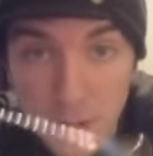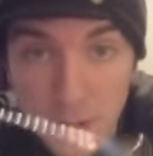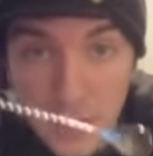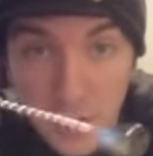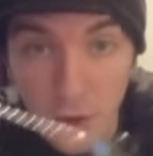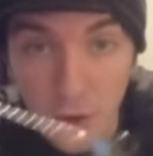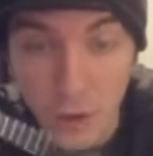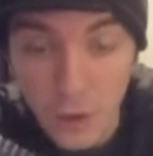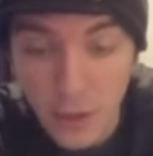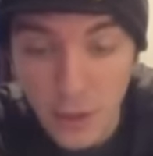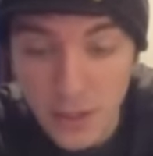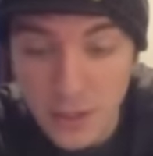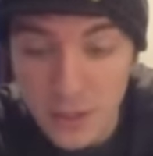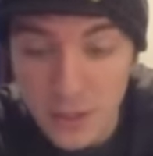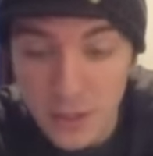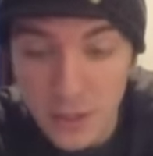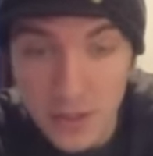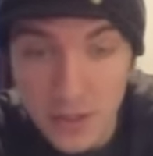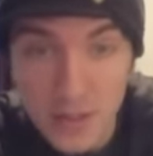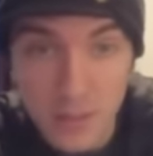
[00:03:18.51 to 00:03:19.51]
So
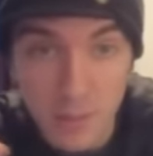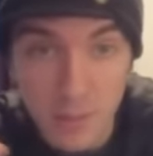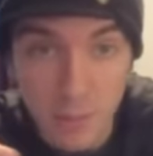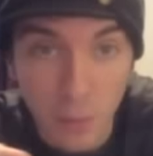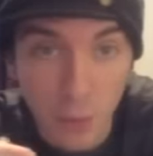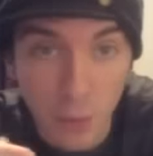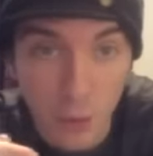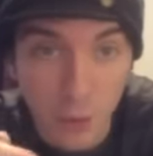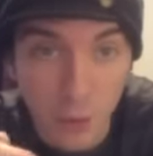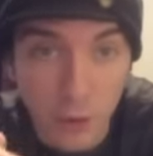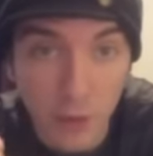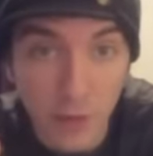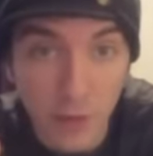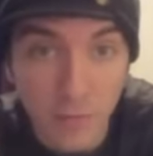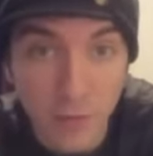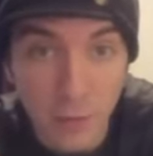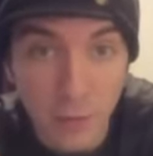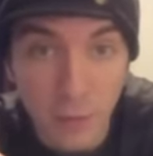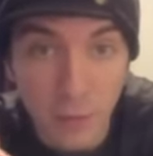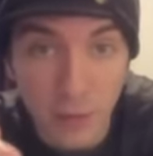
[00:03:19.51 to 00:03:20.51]
it's just more
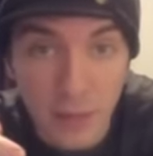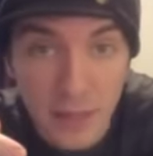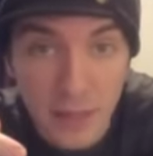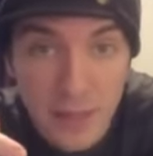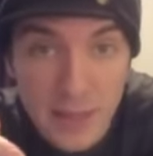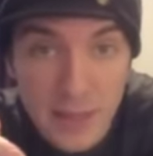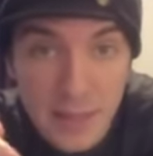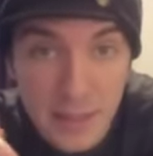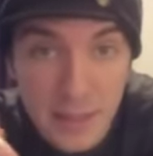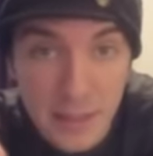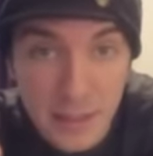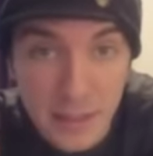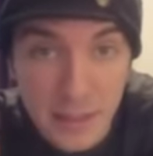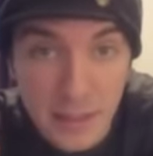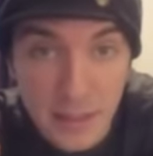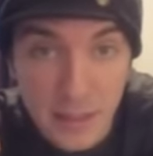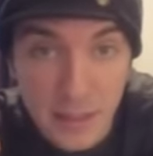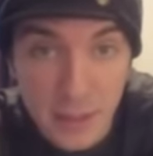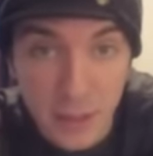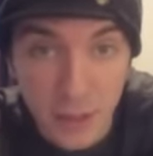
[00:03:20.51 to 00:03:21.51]
comfortable and easy
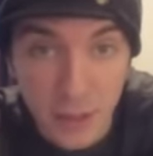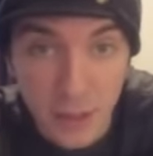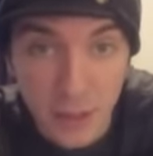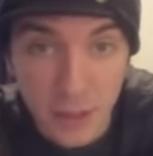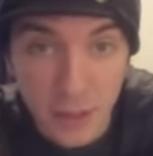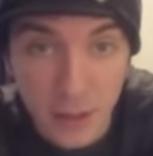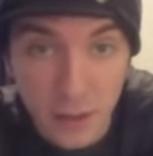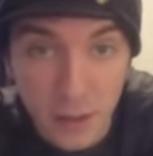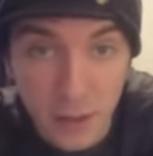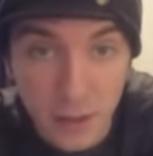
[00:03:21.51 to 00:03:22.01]
to do it